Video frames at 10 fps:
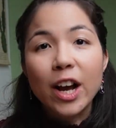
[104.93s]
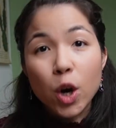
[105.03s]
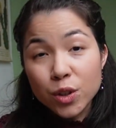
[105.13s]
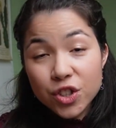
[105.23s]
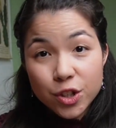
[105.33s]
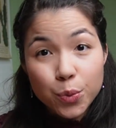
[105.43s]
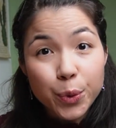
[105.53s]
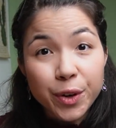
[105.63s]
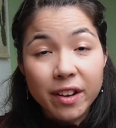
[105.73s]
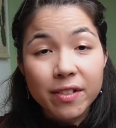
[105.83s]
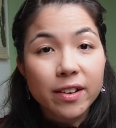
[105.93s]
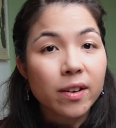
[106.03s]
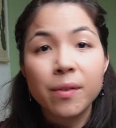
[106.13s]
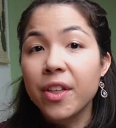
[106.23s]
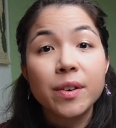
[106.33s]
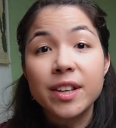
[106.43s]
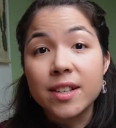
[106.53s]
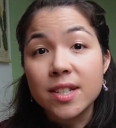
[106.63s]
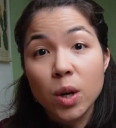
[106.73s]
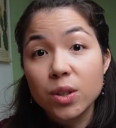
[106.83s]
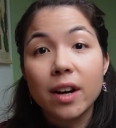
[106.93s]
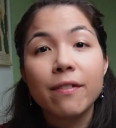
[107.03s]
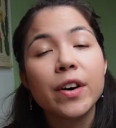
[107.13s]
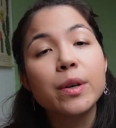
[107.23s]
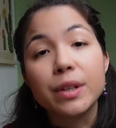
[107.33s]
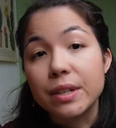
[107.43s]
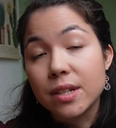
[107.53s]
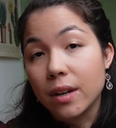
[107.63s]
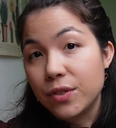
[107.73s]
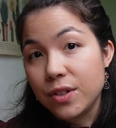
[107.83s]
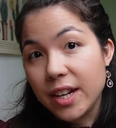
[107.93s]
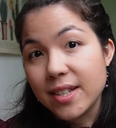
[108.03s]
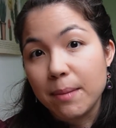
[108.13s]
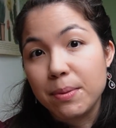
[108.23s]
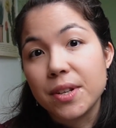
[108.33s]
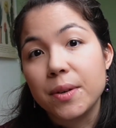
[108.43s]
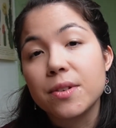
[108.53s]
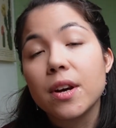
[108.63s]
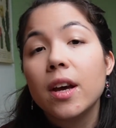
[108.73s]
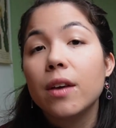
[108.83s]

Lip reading: Content warning that although it is not a focus of today's episode,